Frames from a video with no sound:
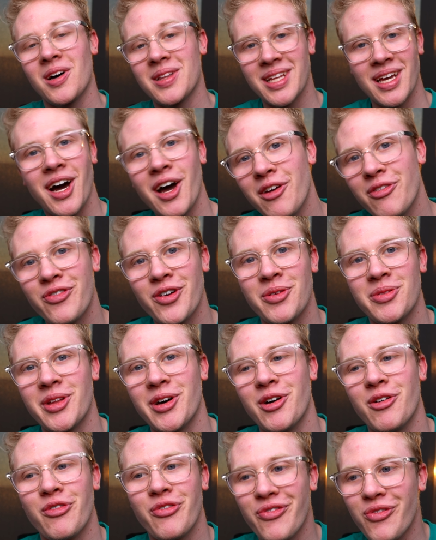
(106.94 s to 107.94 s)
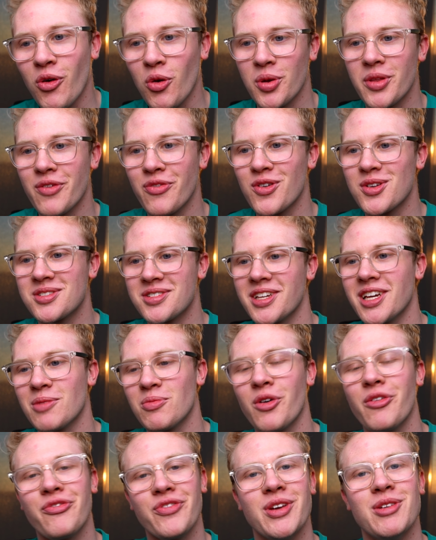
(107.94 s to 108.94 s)
On the iPhone, though, for the
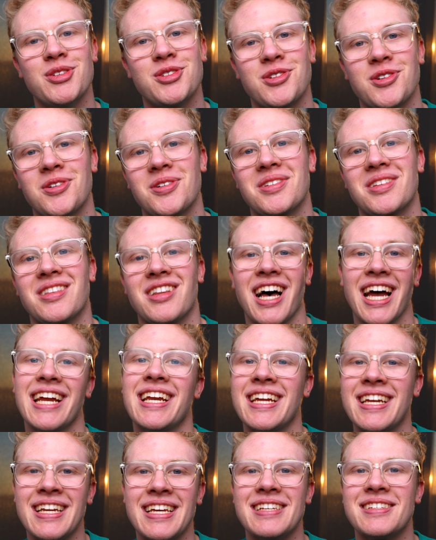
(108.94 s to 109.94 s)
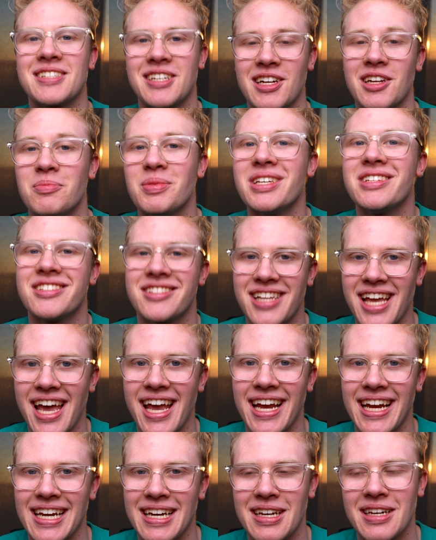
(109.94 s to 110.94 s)
foreseeable future, Lightning is going to be
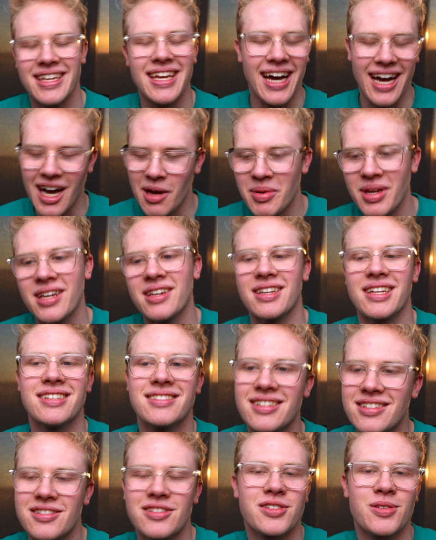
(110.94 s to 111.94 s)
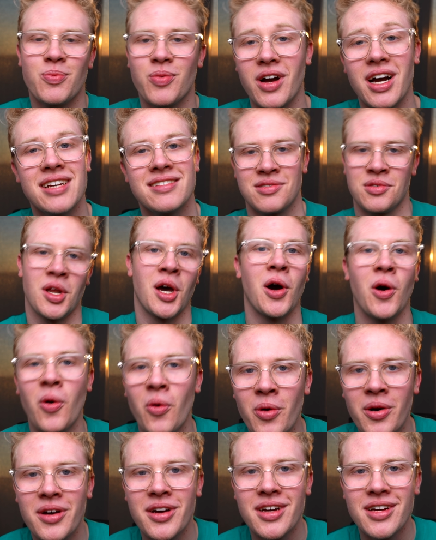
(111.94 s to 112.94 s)
staying. Yeah, I mean, is this a surprise?
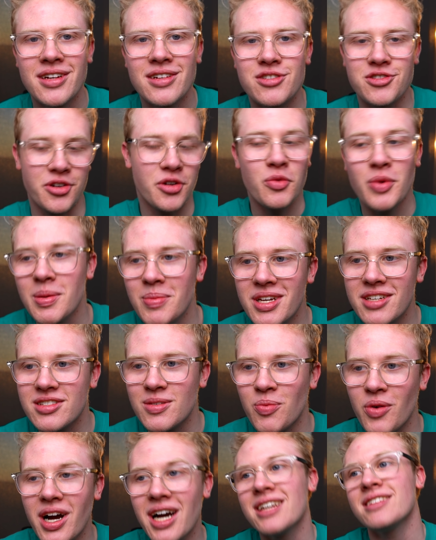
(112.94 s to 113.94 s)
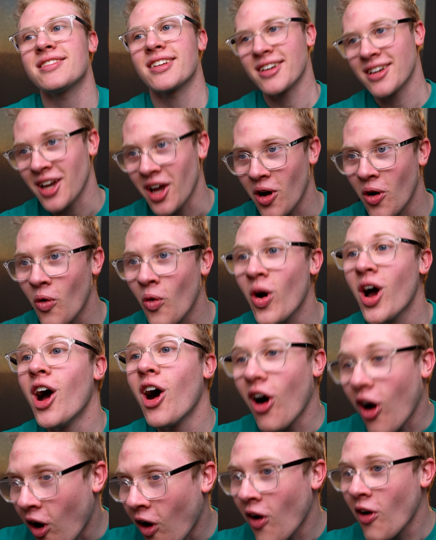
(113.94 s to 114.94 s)
No. Should we be surprised? No.
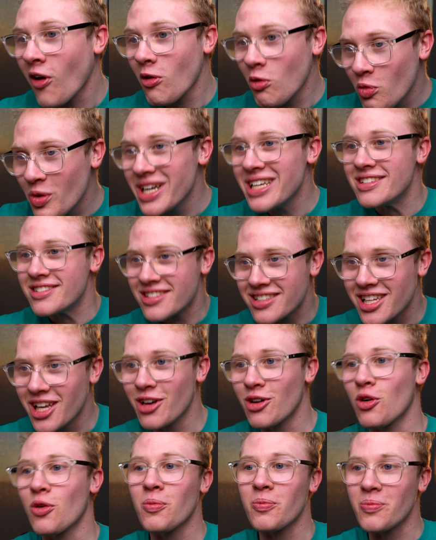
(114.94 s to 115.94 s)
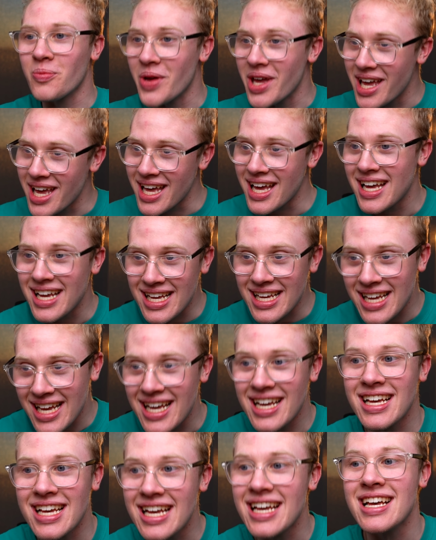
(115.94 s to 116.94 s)
Are we still
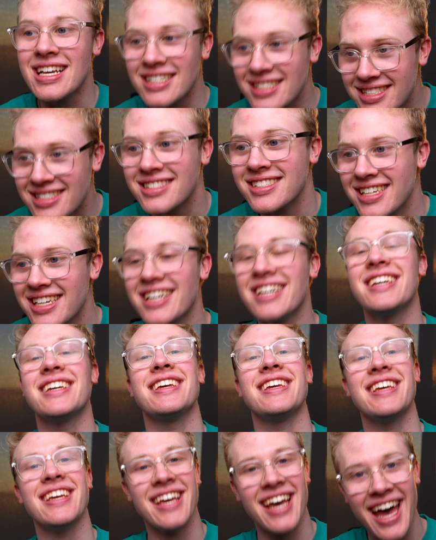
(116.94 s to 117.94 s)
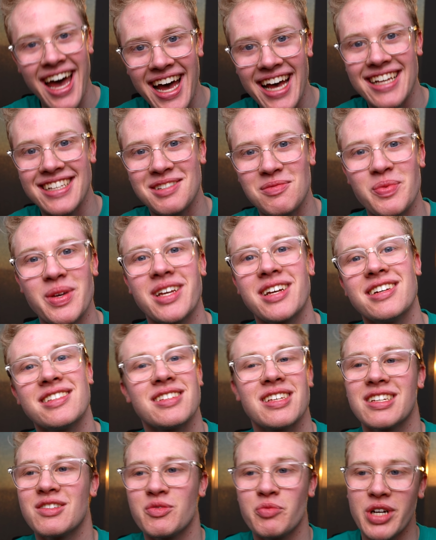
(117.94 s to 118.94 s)
pissed? Yes,
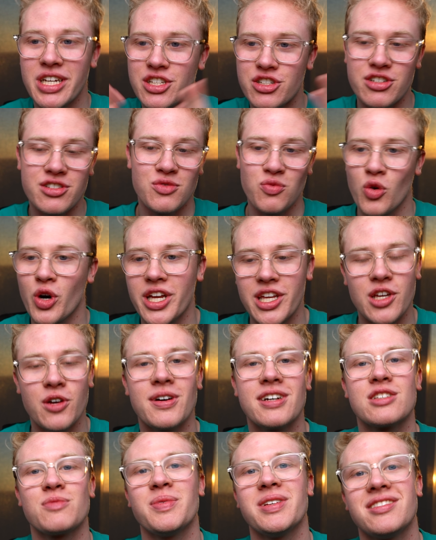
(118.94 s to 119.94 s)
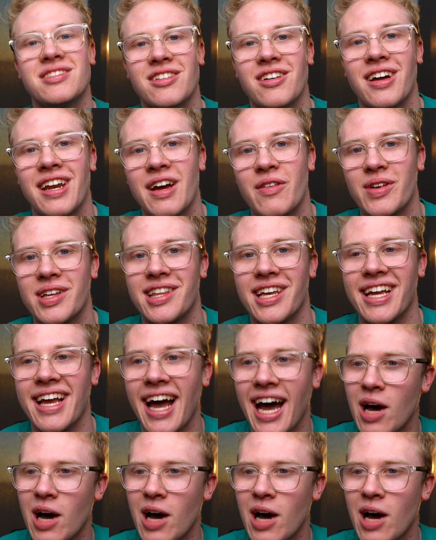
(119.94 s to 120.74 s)
because we just want U S B C on everything.